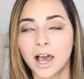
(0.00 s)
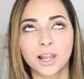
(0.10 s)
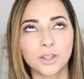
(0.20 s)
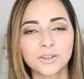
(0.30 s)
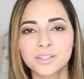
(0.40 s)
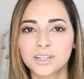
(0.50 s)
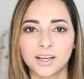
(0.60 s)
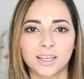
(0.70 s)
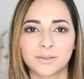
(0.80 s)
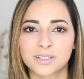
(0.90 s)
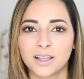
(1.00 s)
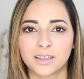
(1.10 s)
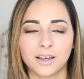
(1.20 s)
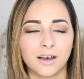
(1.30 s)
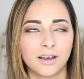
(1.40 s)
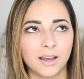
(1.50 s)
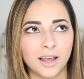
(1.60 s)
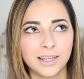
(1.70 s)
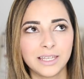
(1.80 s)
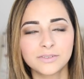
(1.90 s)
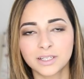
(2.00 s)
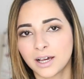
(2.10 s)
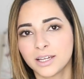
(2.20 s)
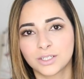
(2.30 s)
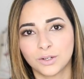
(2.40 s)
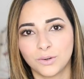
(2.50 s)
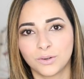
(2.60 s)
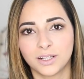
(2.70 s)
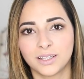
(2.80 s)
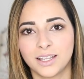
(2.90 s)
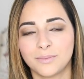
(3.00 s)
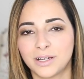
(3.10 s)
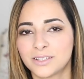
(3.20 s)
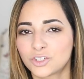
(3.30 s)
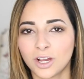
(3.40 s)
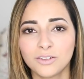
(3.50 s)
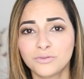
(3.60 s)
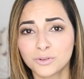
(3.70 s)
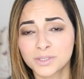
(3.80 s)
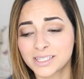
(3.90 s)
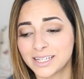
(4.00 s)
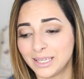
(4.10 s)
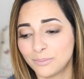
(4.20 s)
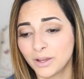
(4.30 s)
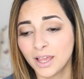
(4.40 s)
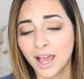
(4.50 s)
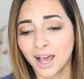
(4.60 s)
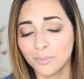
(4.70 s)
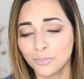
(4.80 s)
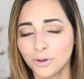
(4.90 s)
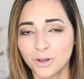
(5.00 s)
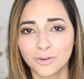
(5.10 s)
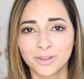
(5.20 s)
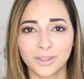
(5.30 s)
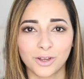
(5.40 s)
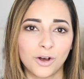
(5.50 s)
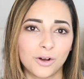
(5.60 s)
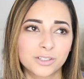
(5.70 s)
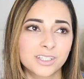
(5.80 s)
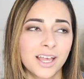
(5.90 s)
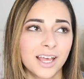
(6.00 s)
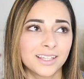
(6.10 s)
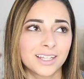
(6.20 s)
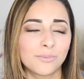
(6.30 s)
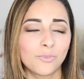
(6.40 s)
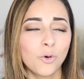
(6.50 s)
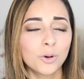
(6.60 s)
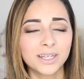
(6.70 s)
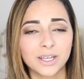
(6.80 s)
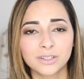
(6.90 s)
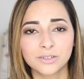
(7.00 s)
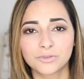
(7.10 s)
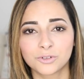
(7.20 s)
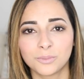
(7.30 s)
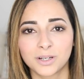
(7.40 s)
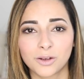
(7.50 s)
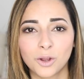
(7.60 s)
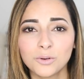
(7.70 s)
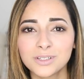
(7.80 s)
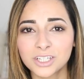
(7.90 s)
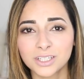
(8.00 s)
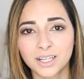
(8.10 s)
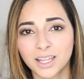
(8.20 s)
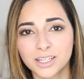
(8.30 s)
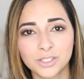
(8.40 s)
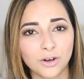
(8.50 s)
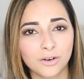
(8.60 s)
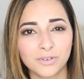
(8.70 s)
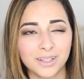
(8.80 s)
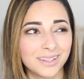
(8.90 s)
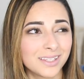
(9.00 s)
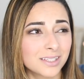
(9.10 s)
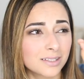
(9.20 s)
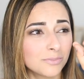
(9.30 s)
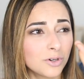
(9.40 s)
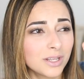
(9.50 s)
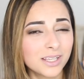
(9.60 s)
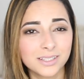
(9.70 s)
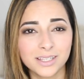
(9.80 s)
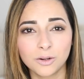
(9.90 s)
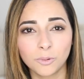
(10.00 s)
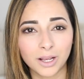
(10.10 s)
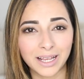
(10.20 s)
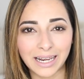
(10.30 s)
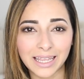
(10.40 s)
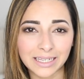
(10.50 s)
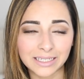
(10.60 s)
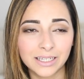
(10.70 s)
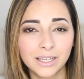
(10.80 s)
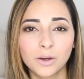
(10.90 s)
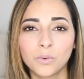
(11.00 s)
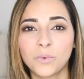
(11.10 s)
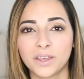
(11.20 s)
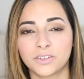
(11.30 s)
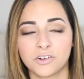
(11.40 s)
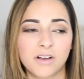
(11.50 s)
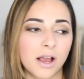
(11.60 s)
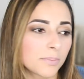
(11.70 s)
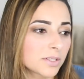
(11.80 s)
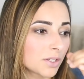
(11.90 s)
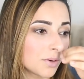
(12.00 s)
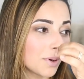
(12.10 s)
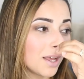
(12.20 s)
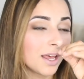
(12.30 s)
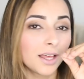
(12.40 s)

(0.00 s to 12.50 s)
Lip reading: a lot of the times, like, I leave the light on and then my child falls asleep, I put her in the cot and then I'm walking out of the room and I go and turn the light off and the smallest little click wakes her up. So